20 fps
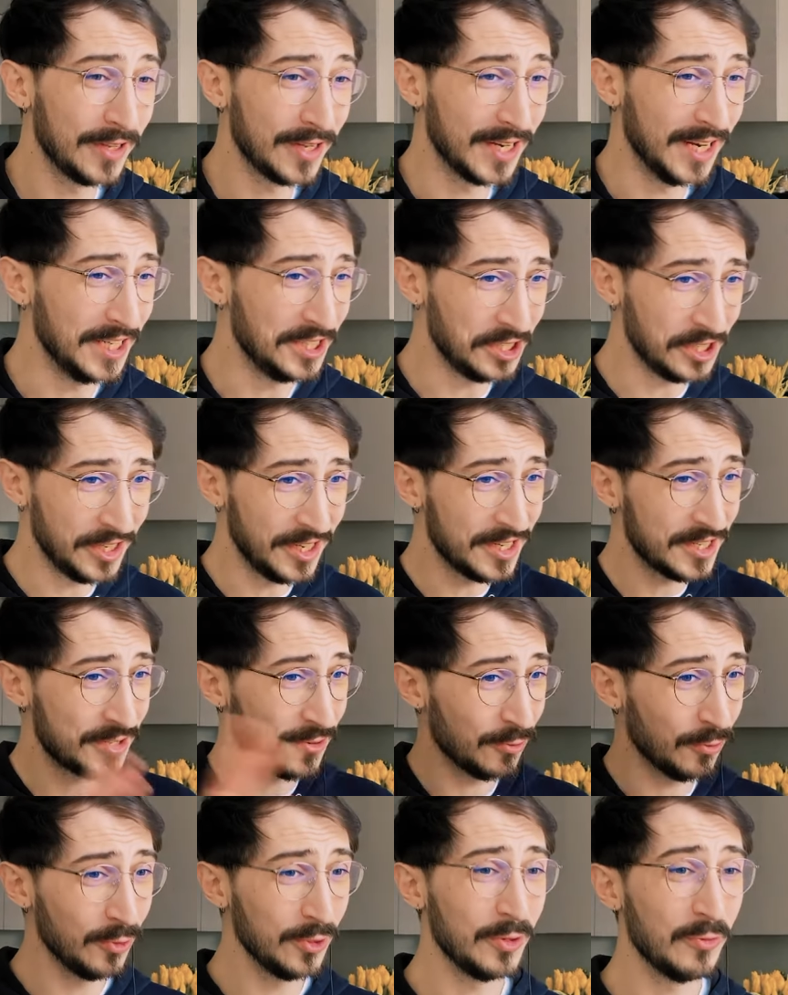
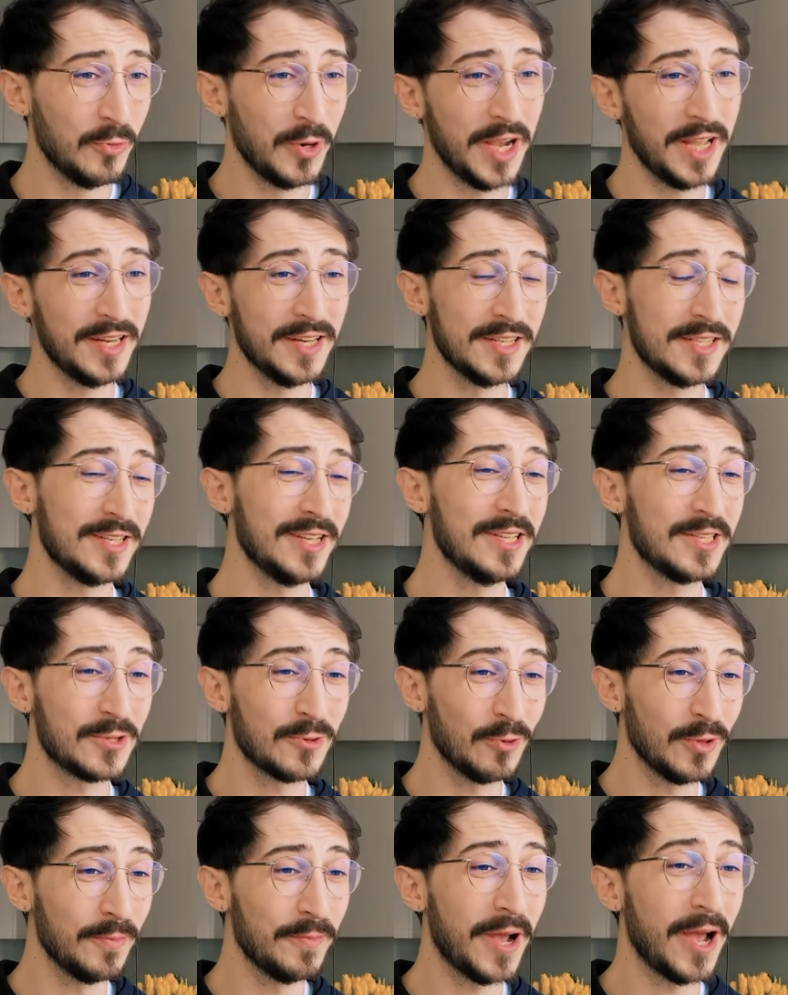glitchiness, all the weirdness. It's
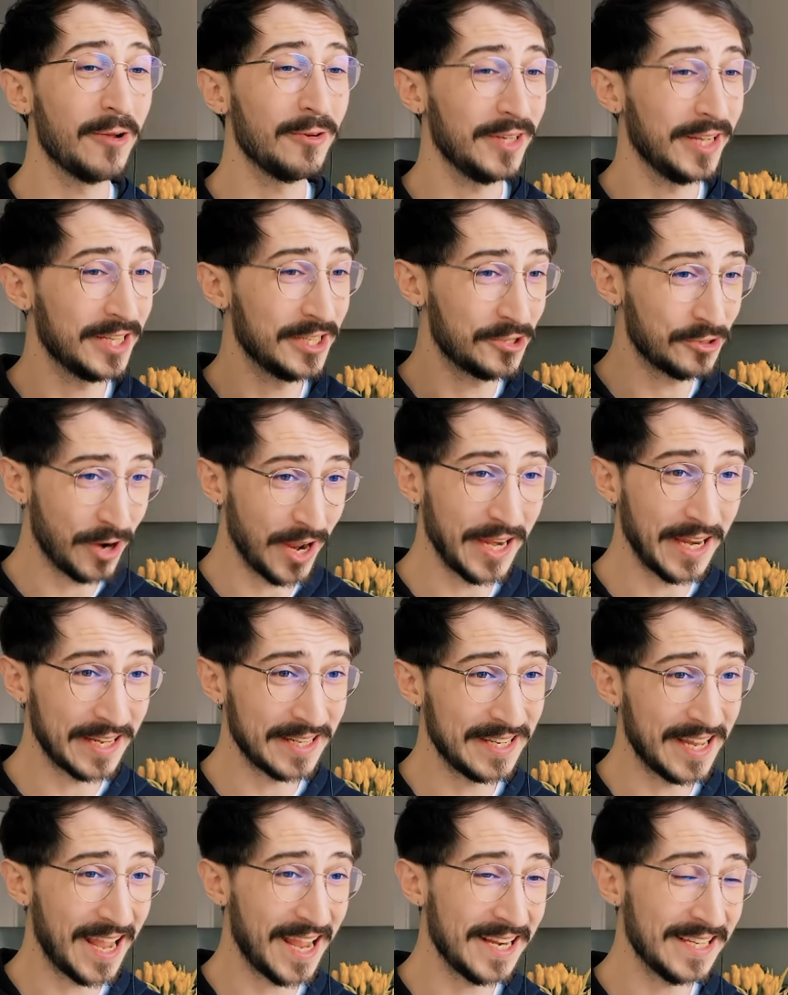all about like
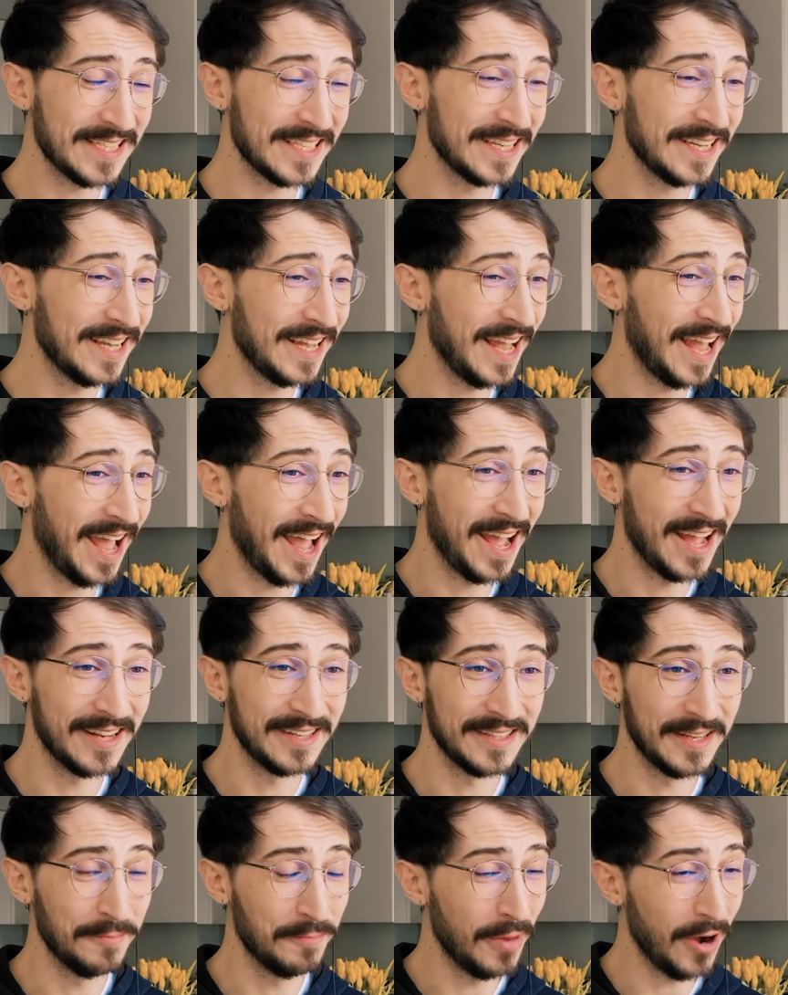training data
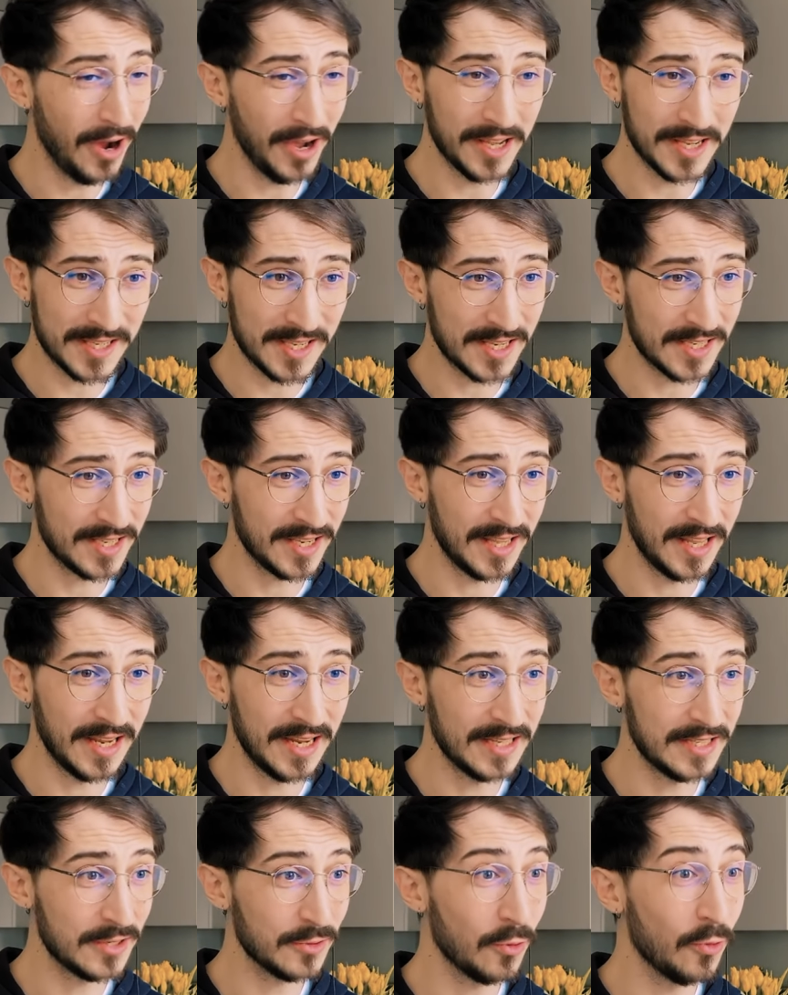and the biases in
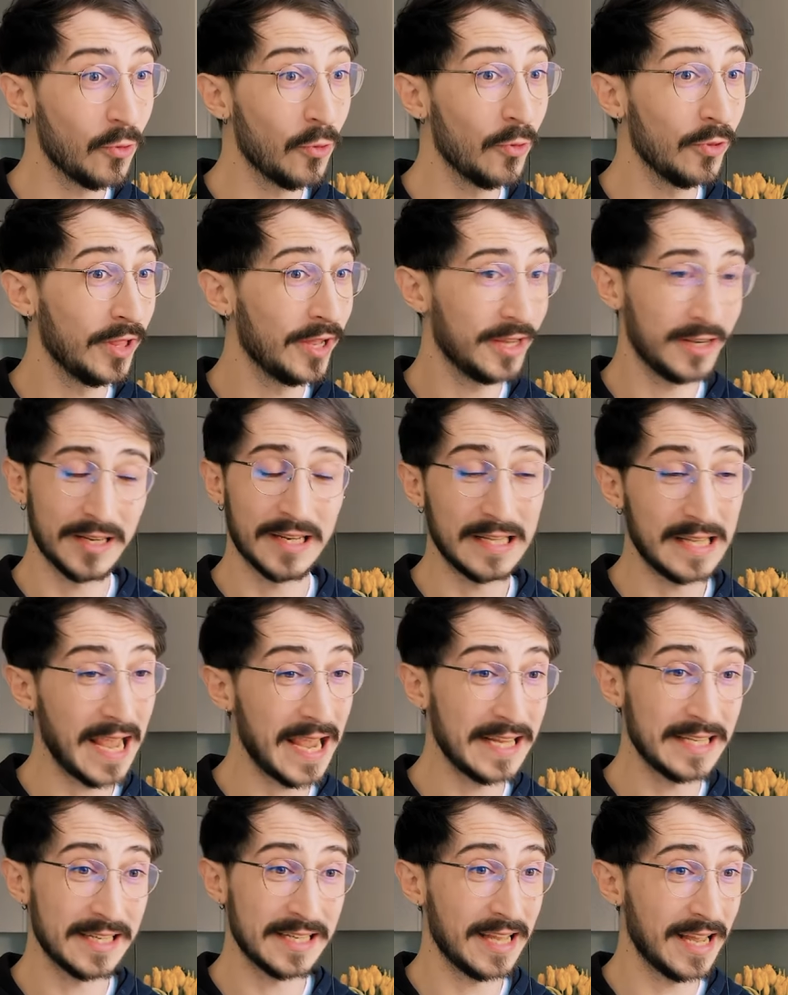it, or like the
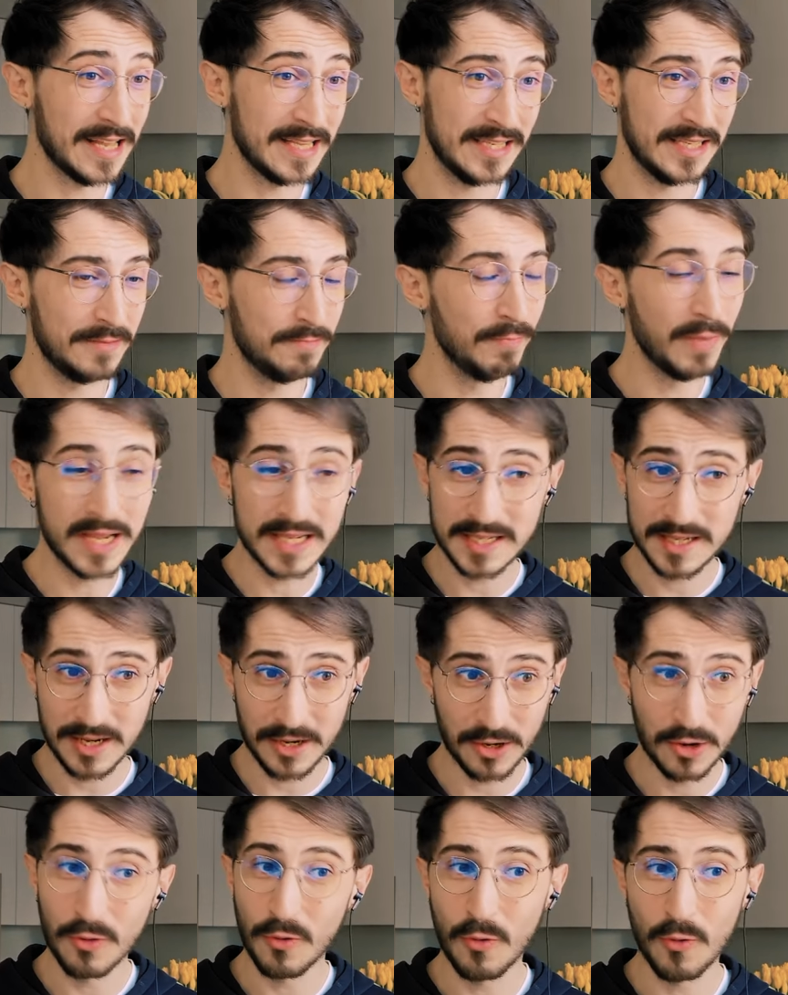data that's
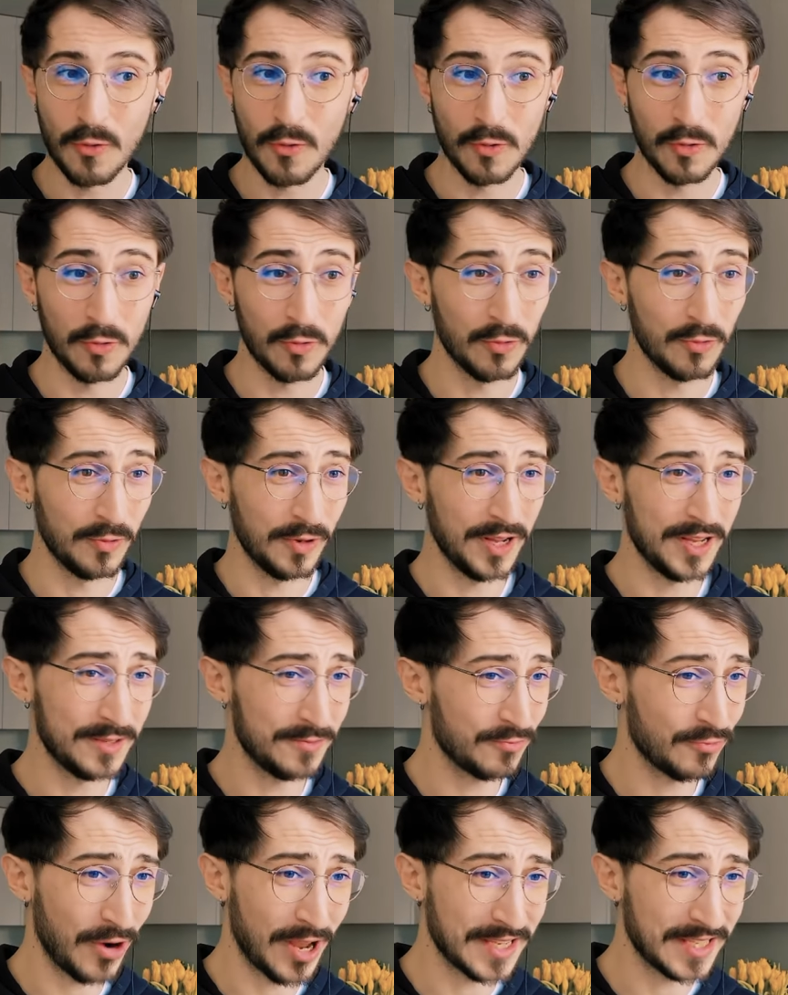missing or is
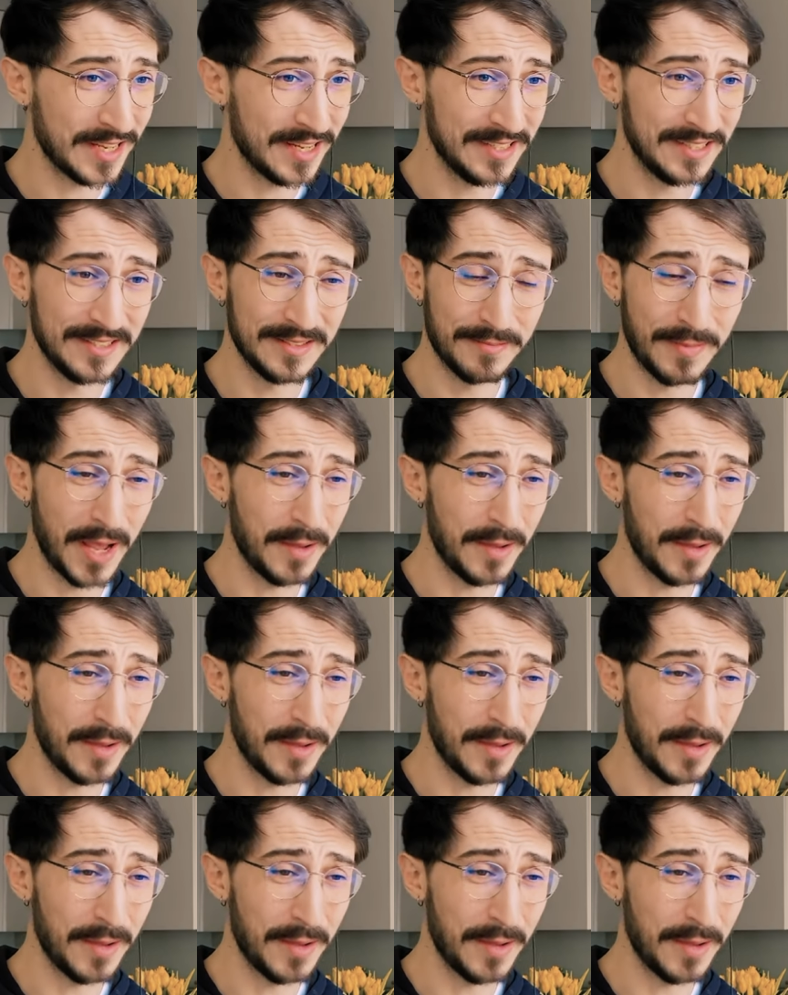present.